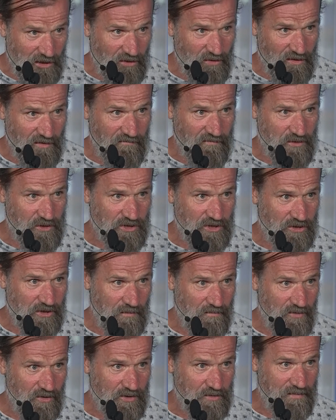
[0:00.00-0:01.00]
the university
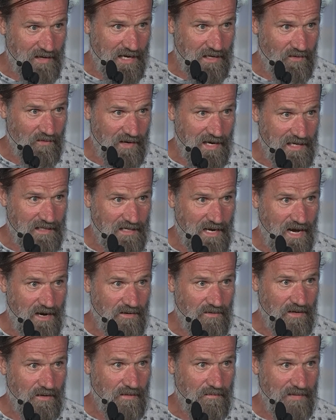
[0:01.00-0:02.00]
books, by the way,
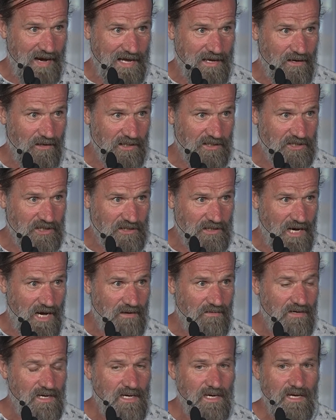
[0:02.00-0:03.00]
now, biology
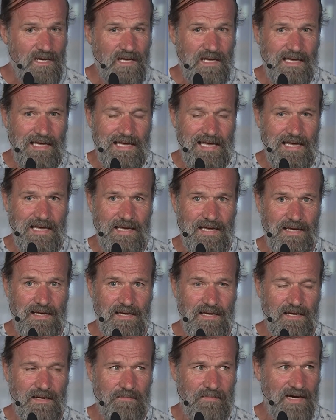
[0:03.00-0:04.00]
now,
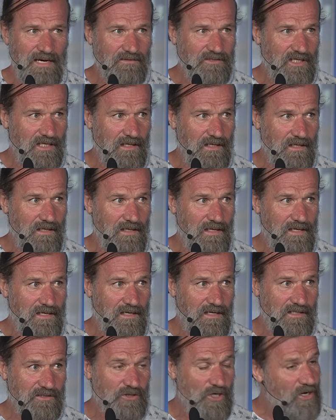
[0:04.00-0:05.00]
about the
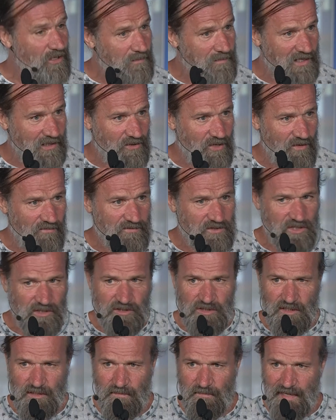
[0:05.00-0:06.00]
autonomic nervous
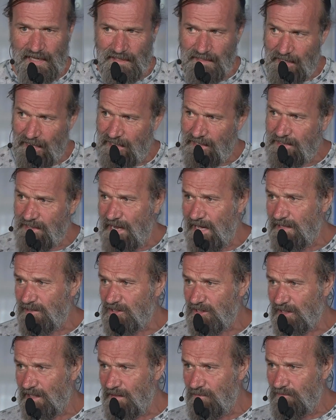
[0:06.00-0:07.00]
system and
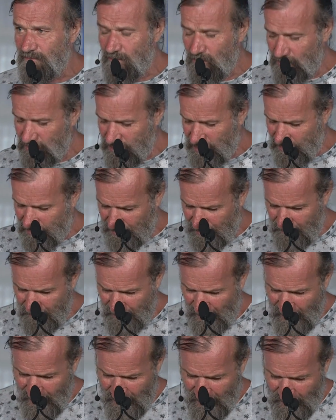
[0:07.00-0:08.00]
innate immune system,
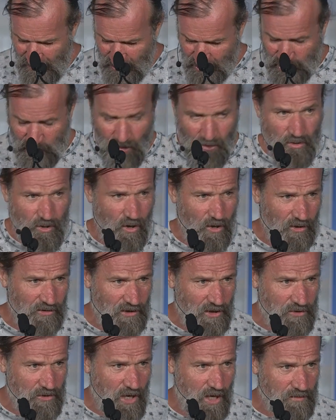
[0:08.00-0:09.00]

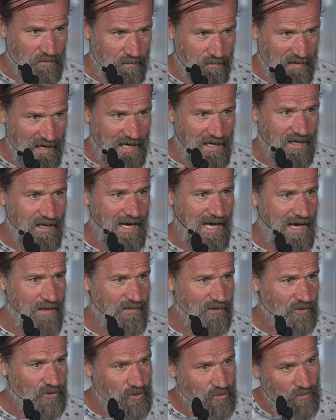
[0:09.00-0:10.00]
so-called not being
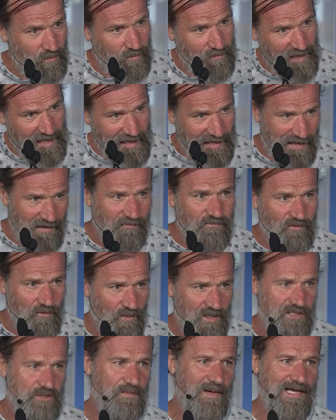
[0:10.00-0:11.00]
able to be
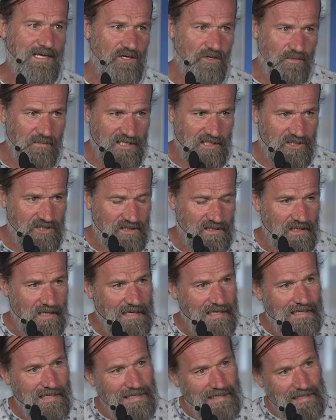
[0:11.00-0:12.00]
influenced by humans.
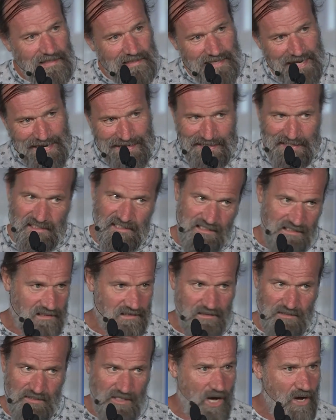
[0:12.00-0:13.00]
That
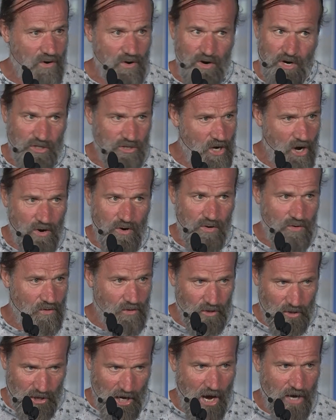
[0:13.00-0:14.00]
is now no
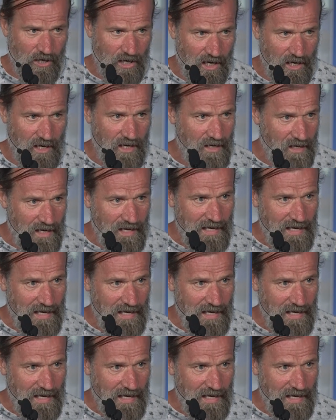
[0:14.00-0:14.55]
longer